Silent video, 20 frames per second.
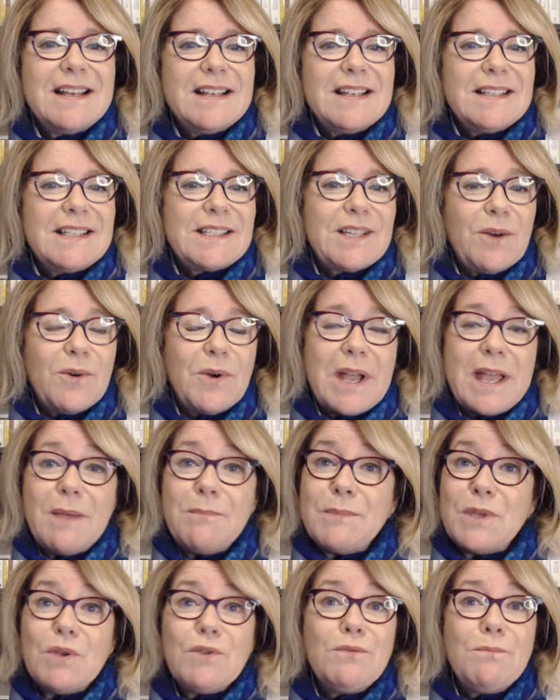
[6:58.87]
So
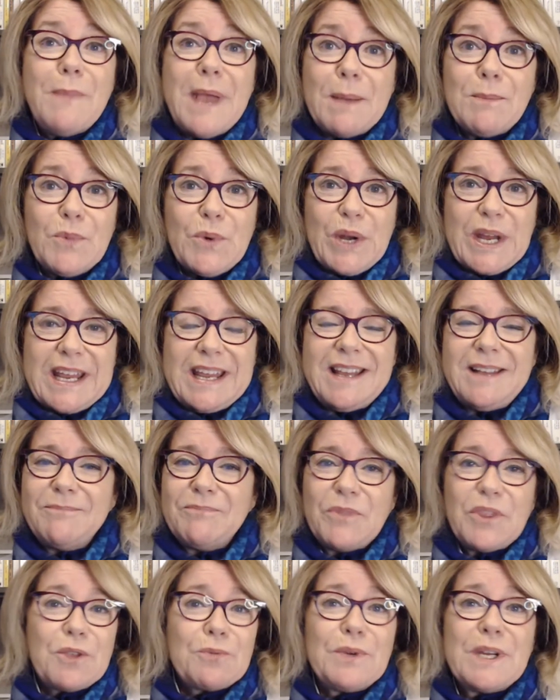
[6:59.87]
immune memory,
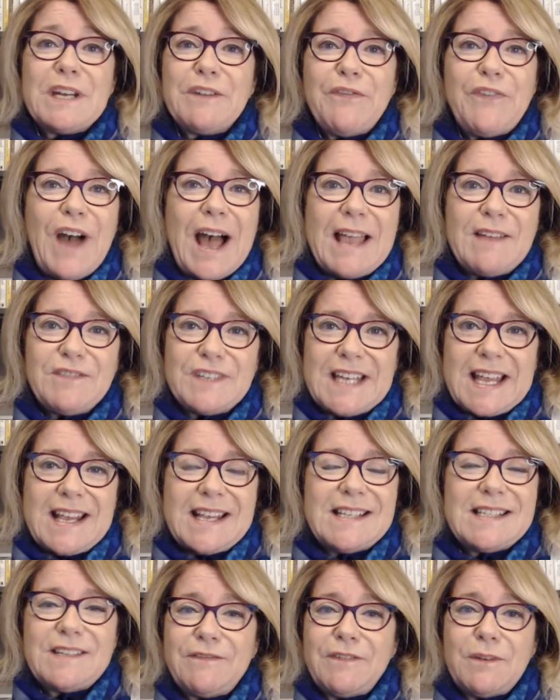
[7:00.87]
3 to 5
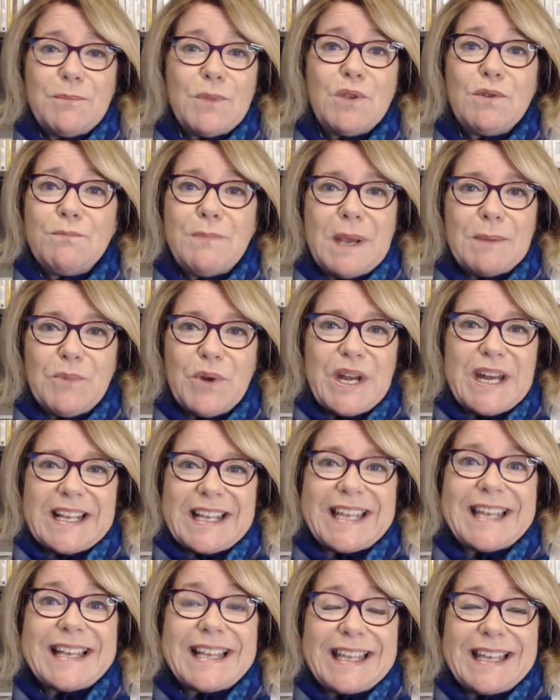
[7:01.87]
days immune memory to
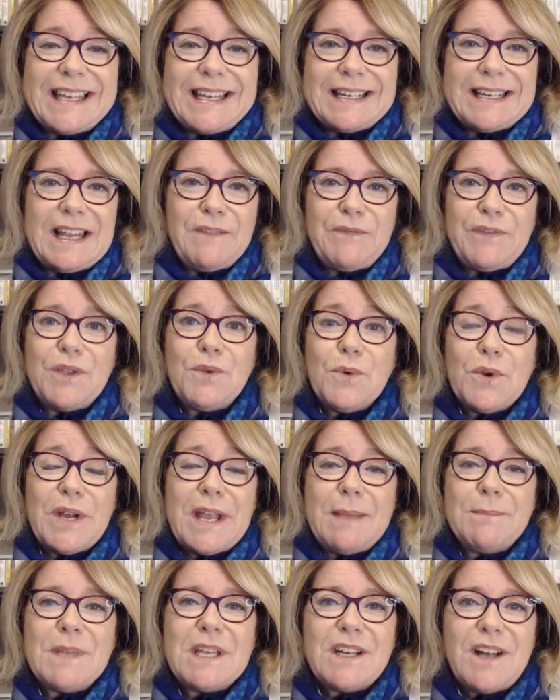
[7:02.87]
kick in if you were
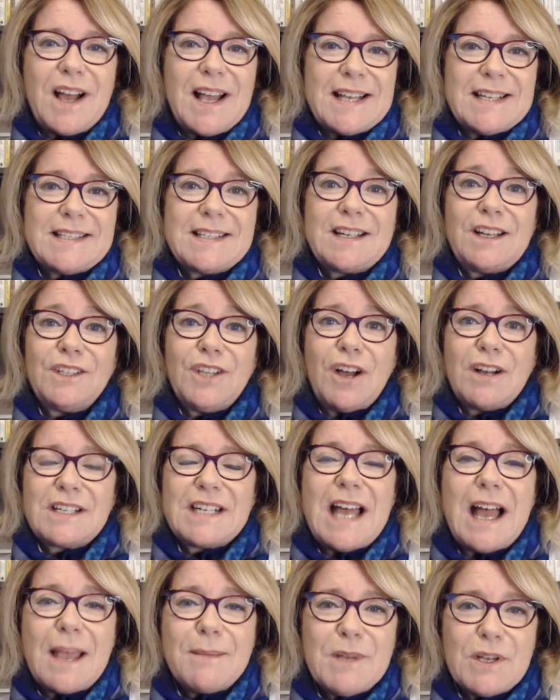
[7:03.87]
immunized a long
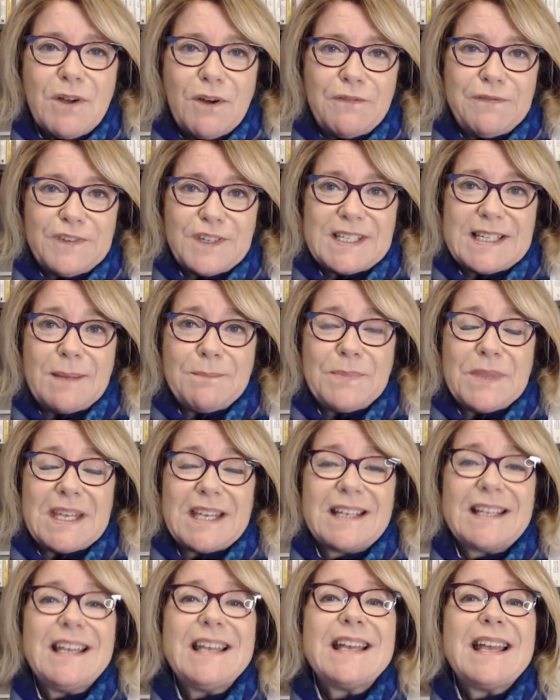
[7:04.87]
time ago for
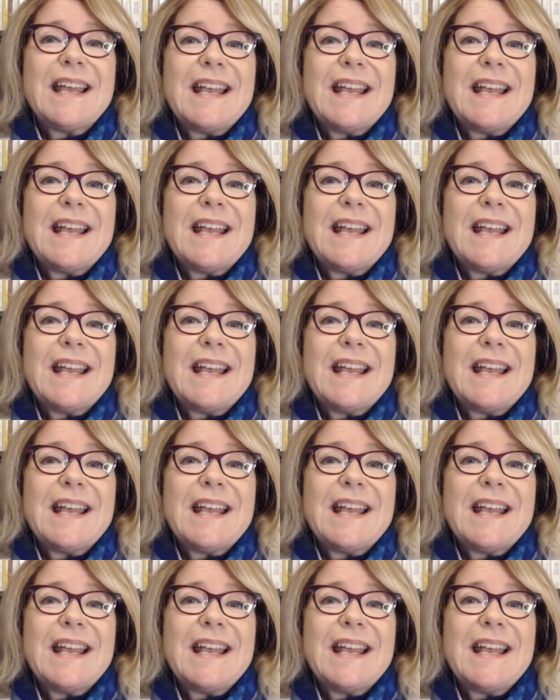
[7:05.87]
something